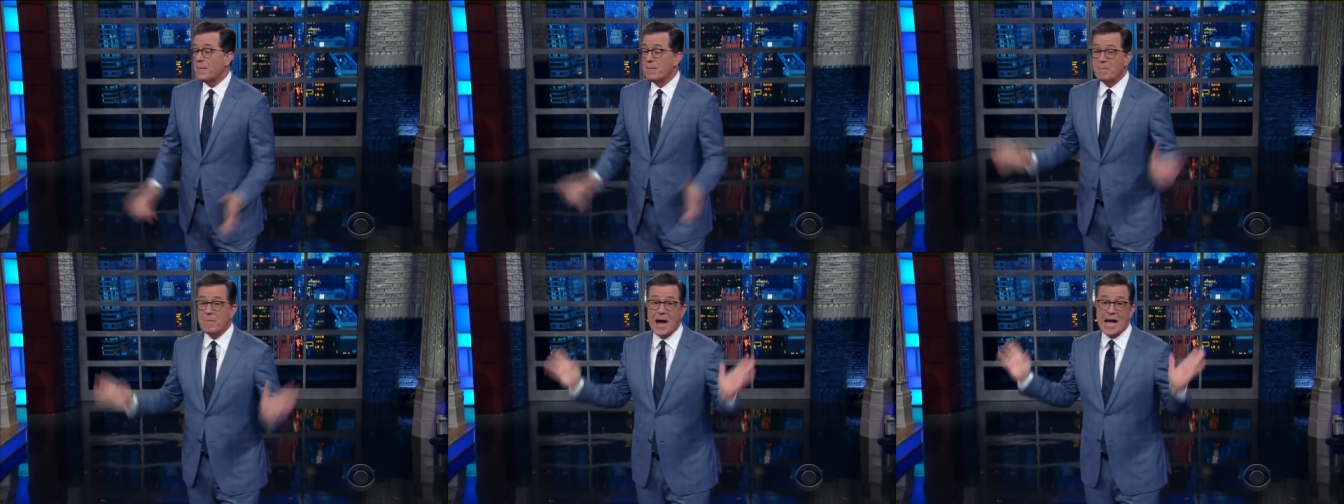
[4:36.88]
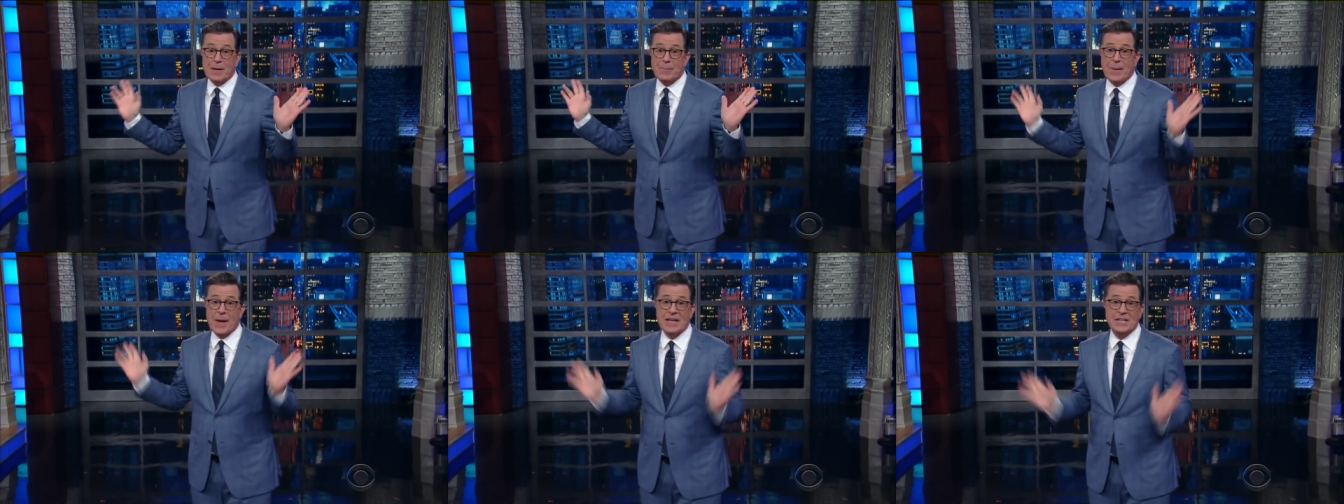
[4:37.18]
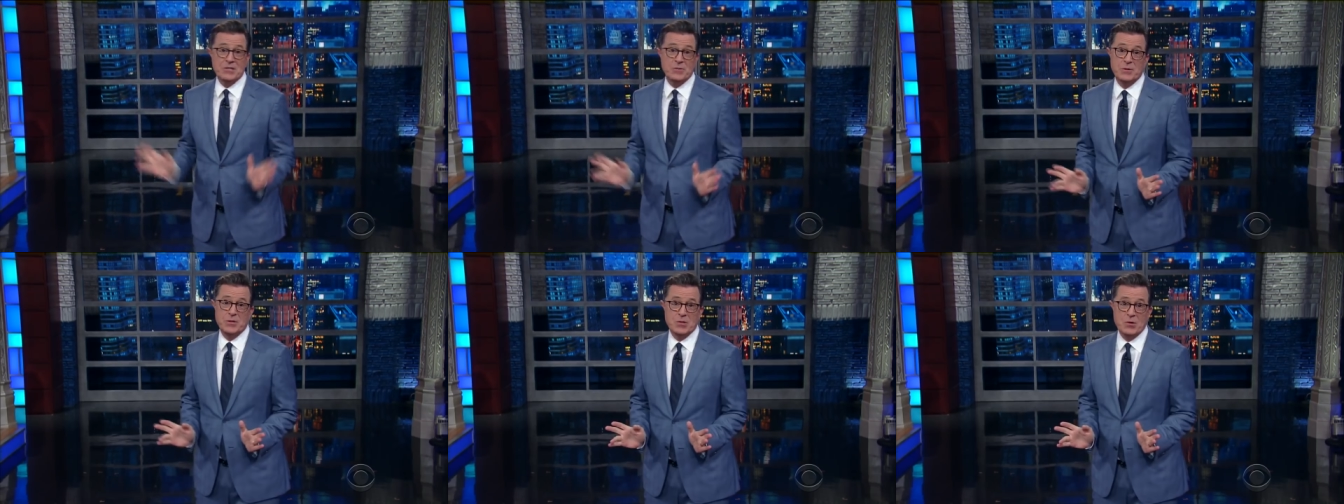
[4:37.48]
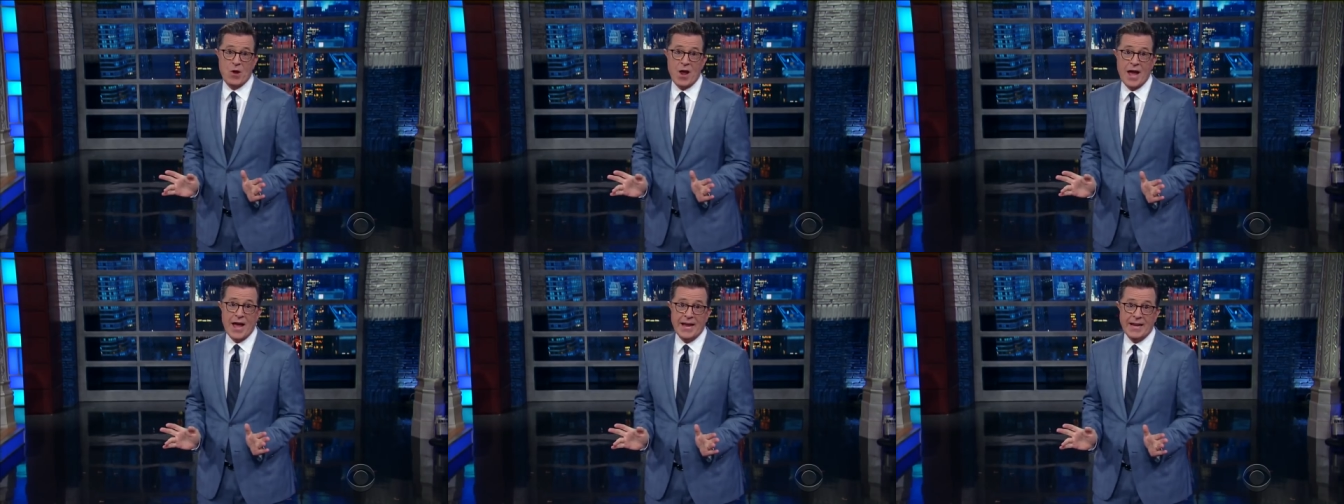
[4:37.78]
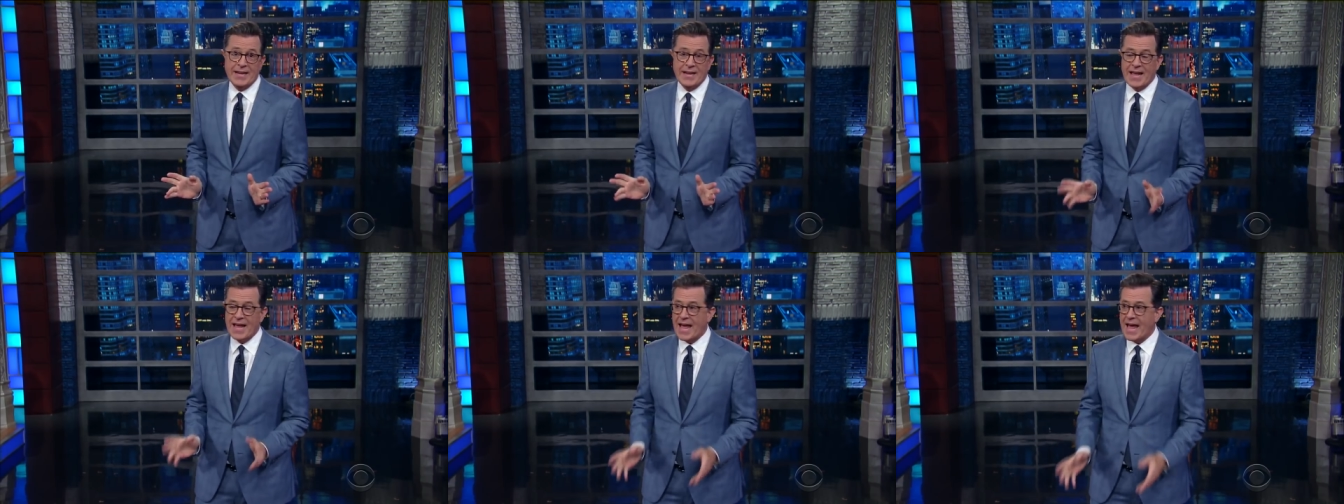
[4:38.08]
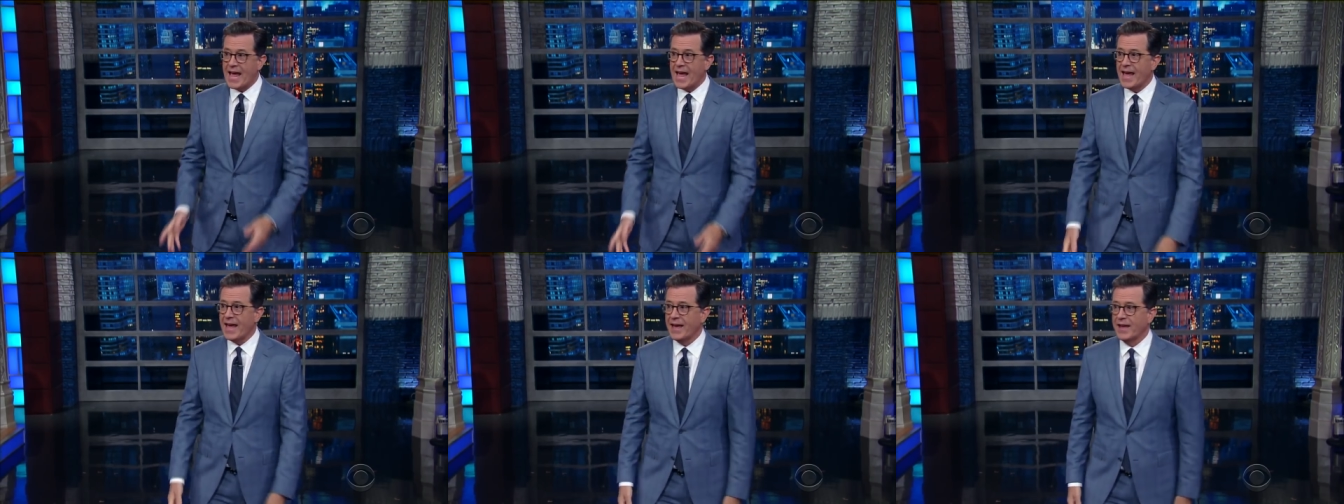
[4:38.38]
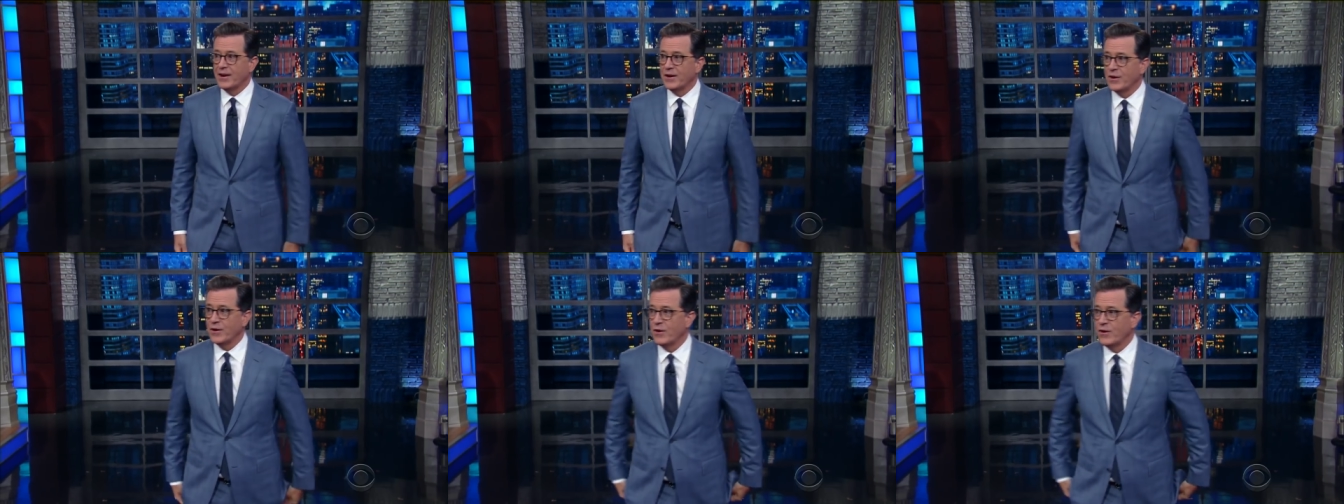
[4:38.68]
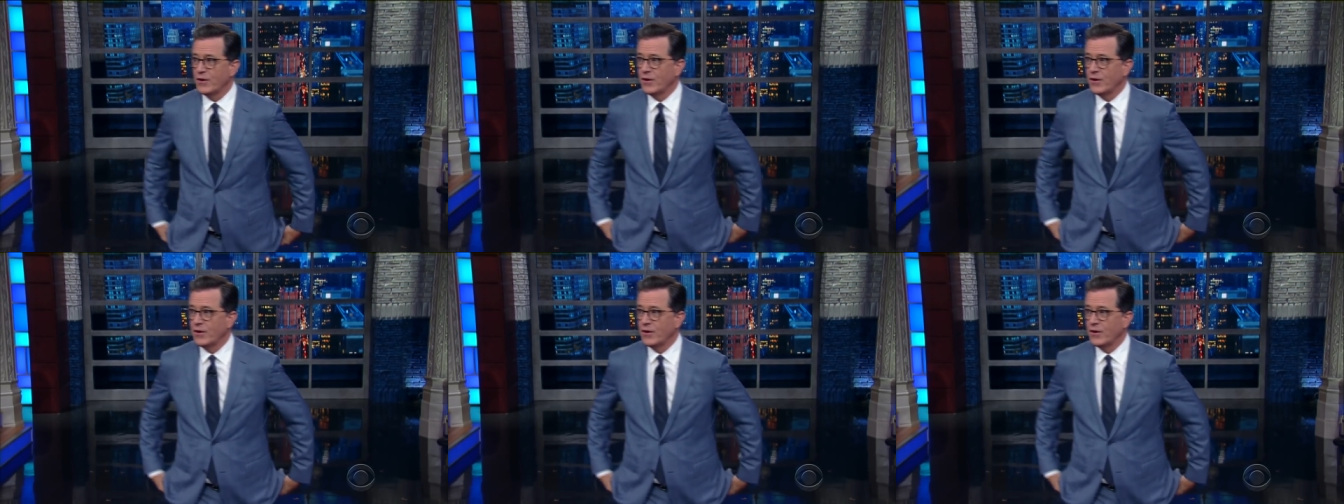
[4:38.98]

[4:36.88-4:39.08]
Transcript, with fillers: Mike Pence was right. And